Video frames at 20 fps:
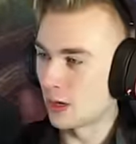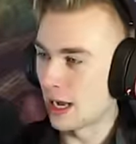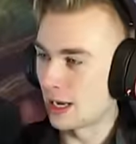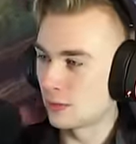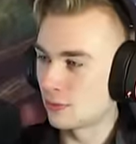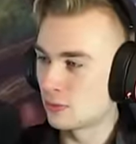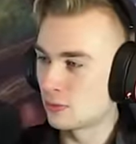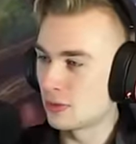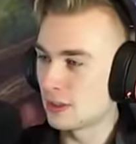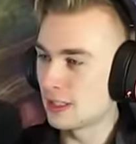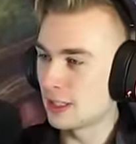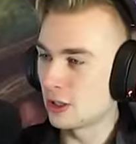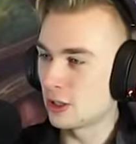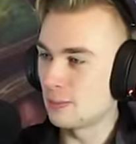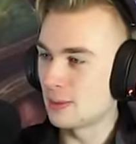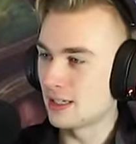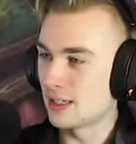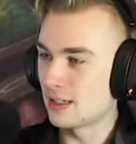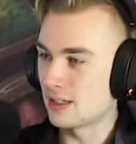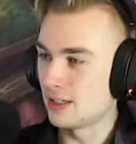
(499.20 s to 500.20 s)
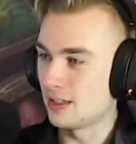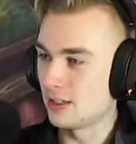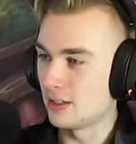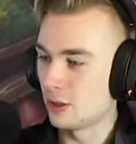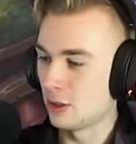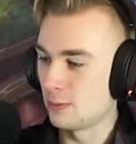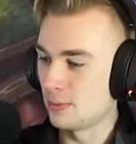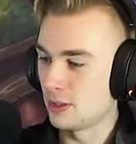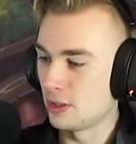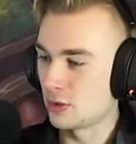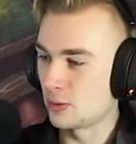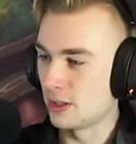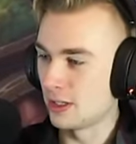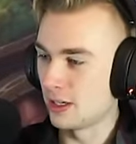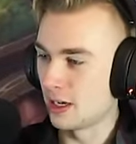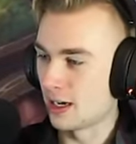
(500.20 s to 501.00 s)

I really hope he doesn't open swing.